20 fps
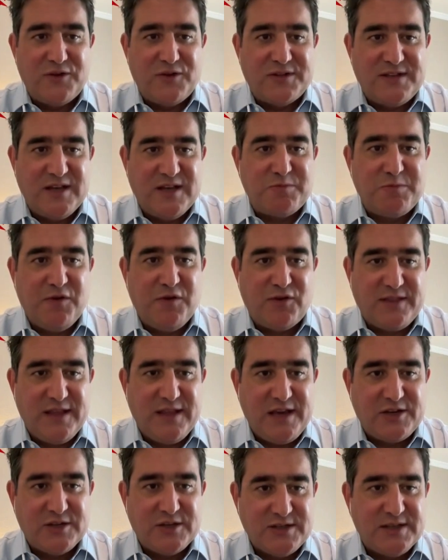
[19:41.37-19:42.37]
pivot
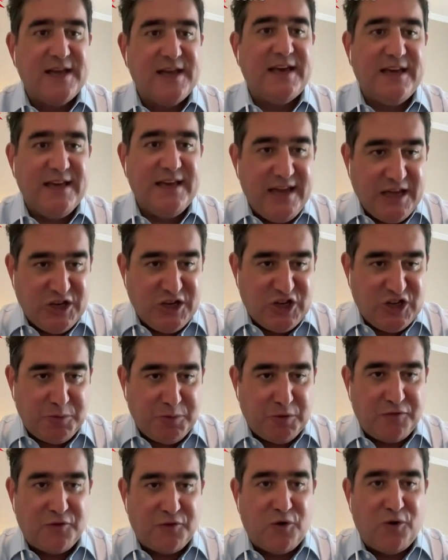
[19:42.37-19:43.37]
nations. Egypt,
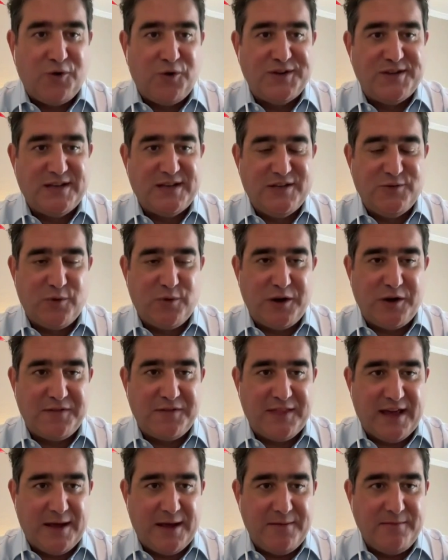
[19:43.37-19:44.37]
of course, is one of
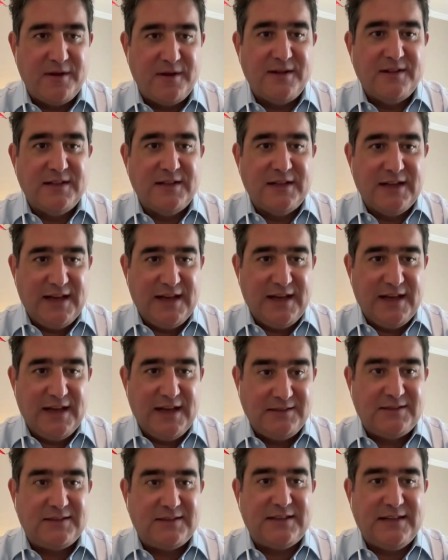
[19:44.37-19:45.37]
them.
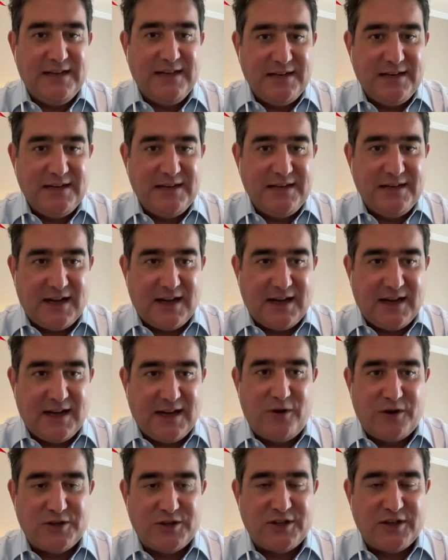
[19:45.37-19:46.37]
And India and
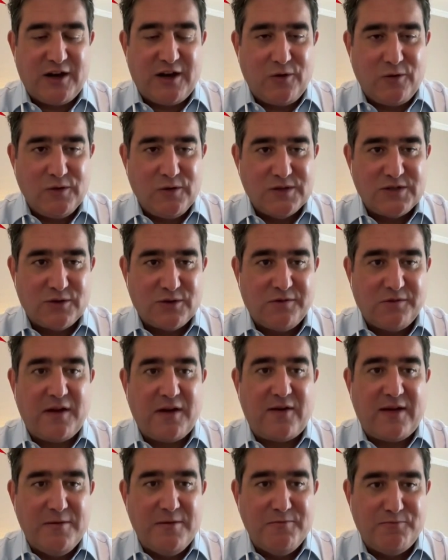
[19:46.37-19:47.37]
Russia are also
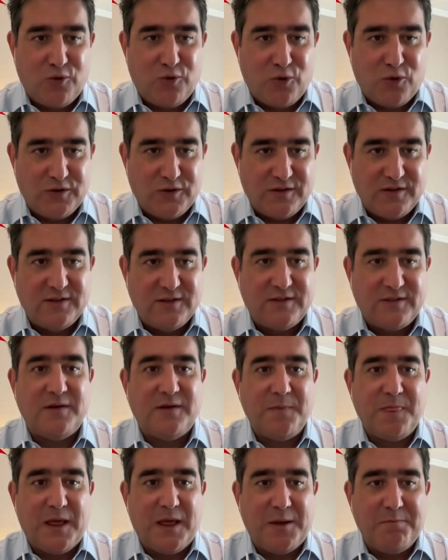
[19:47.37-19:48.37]
very important
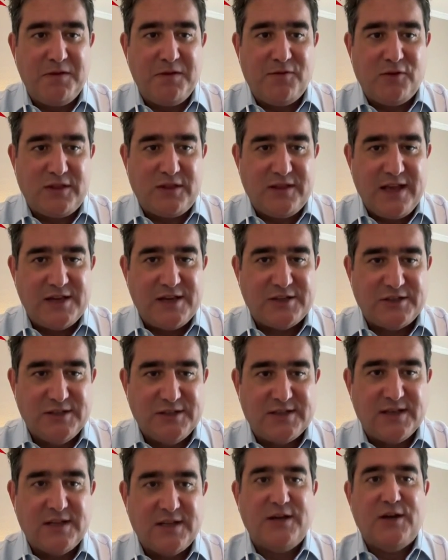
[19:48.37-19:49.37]
pivot
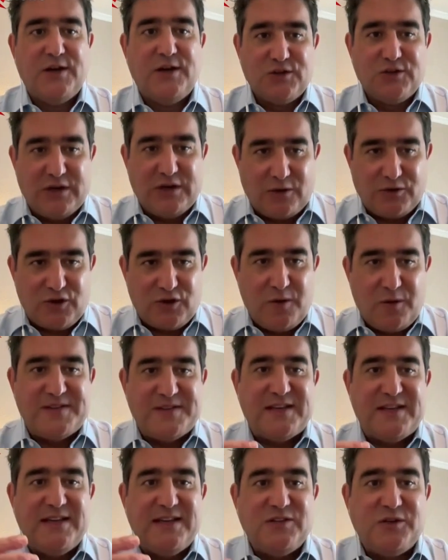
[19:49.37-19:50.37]
nations. So now Trump is
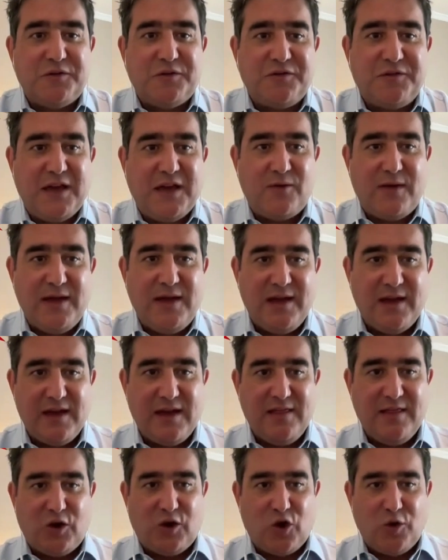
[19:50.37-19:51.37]
interfering
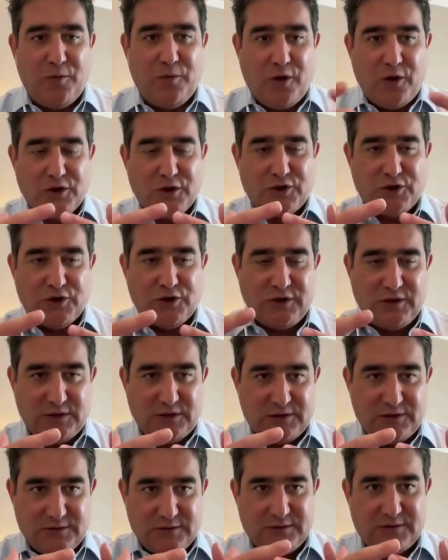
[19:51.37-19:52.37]
in the commercial
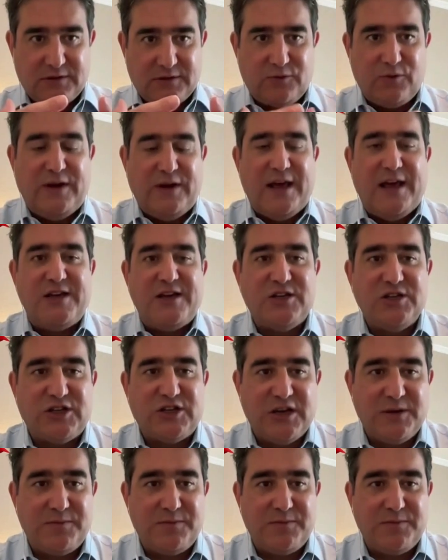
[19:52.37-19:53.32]
relationship